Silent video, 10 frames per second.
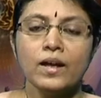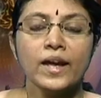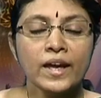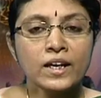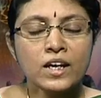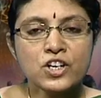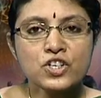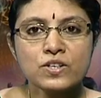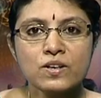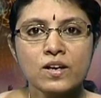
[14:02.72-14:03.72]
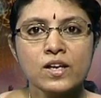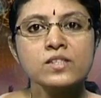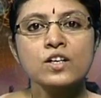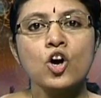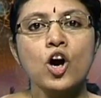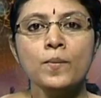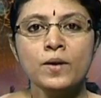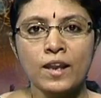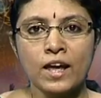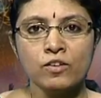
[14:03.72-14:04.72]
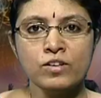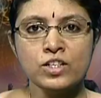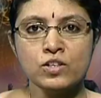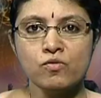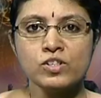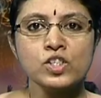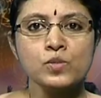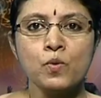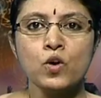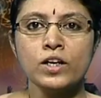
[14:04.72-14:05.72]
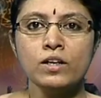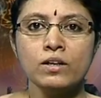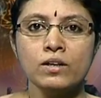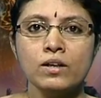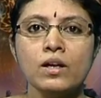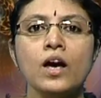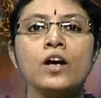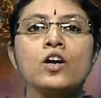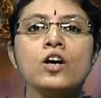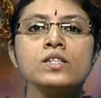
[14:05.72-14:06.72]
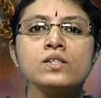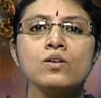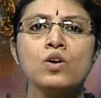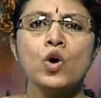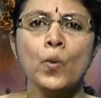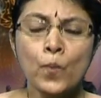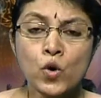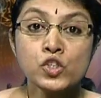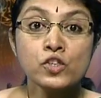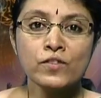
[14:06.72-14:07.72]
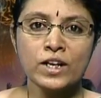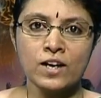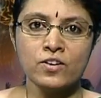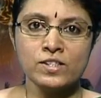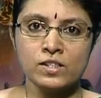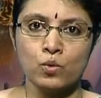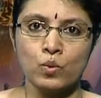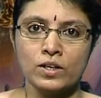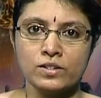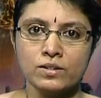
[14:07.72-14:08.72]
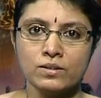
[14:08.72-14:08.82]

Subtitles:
English is a common language which is spoken across most of the countries in the world.